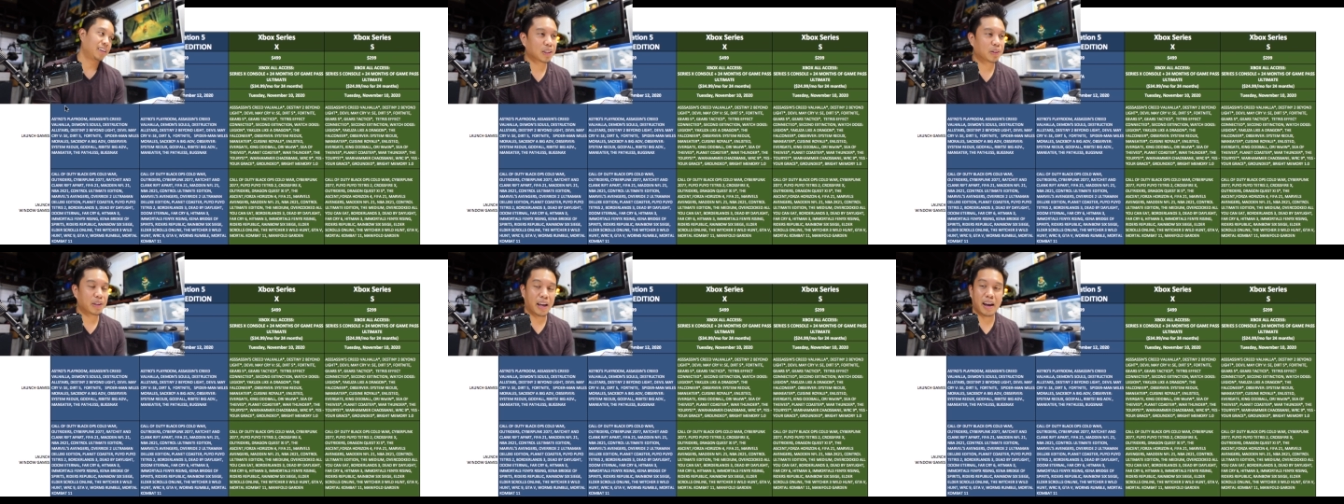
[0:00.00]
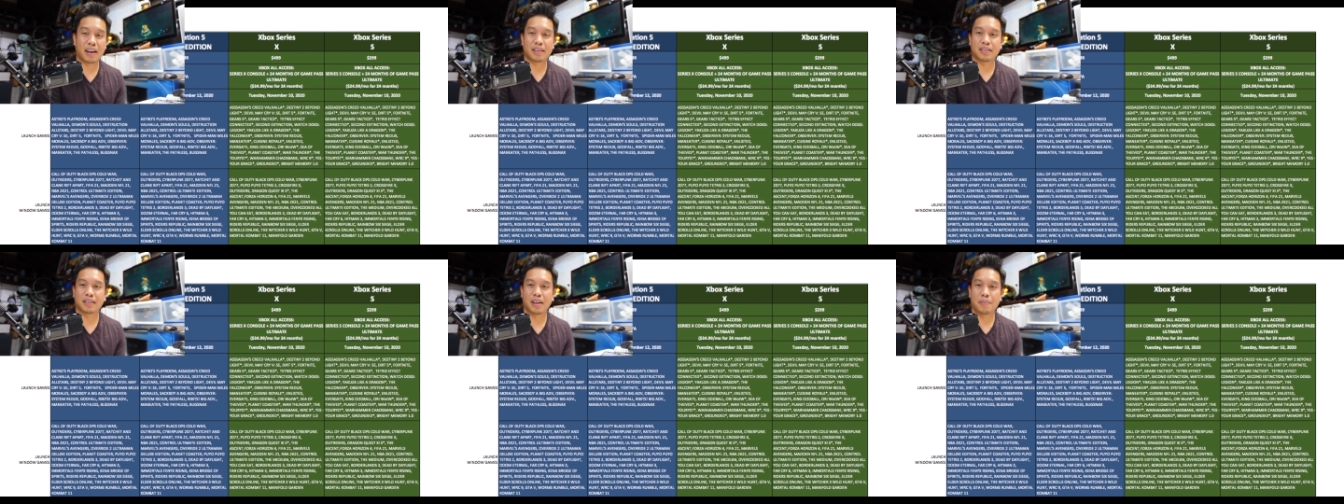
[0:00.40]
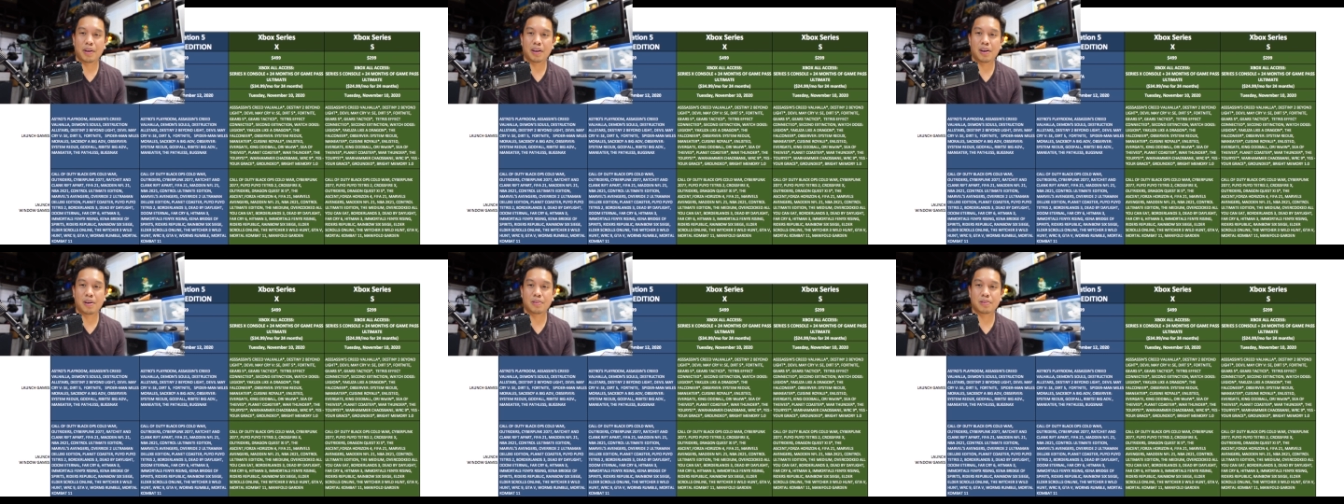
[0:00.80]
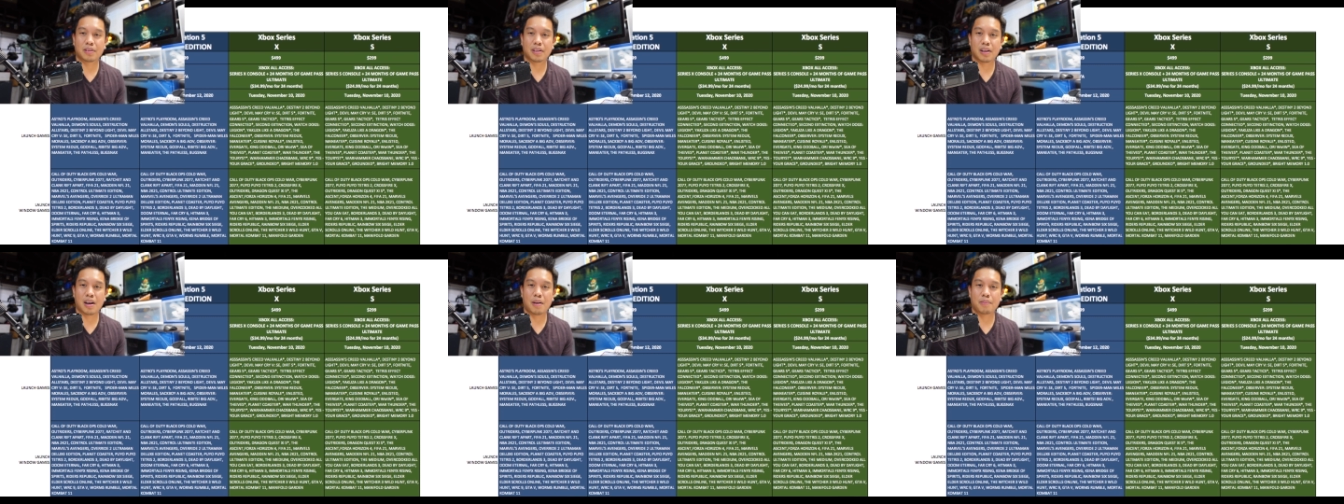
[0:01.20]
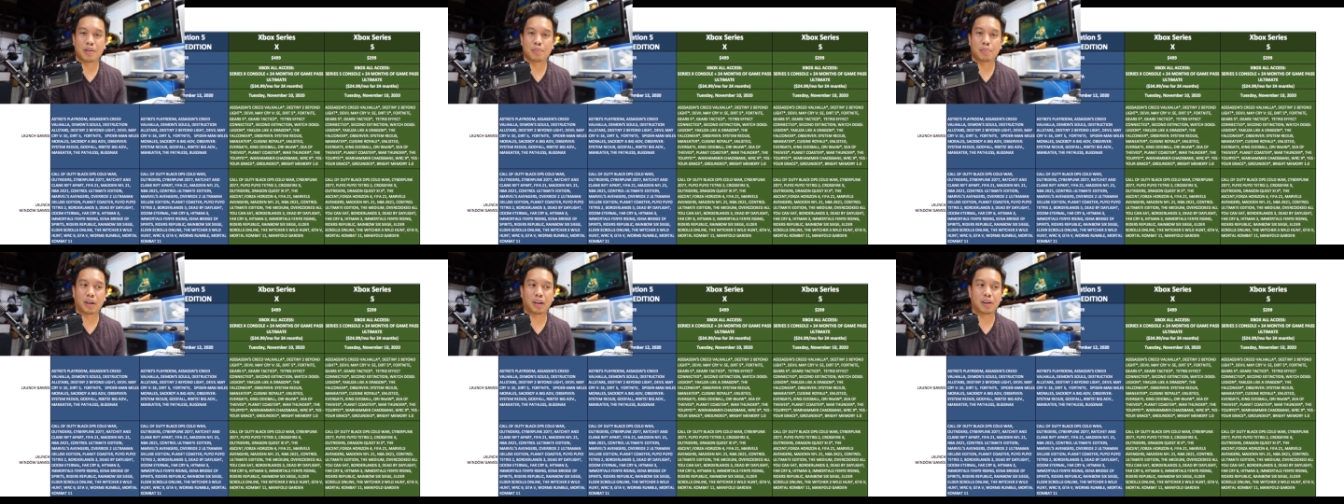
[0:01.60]
So yeah, let me know in the
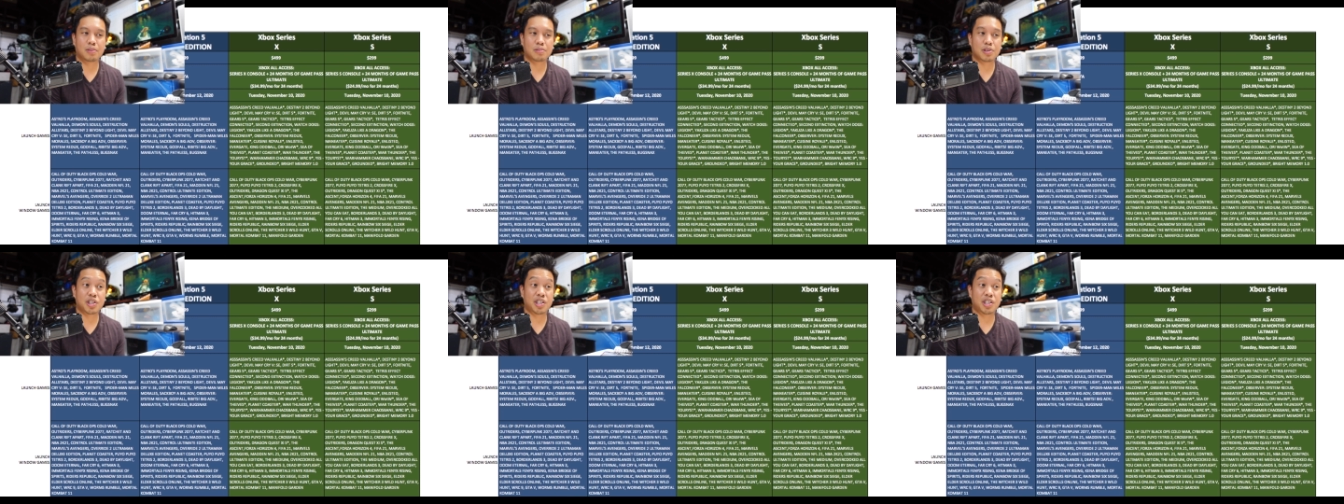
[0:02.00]
comments below.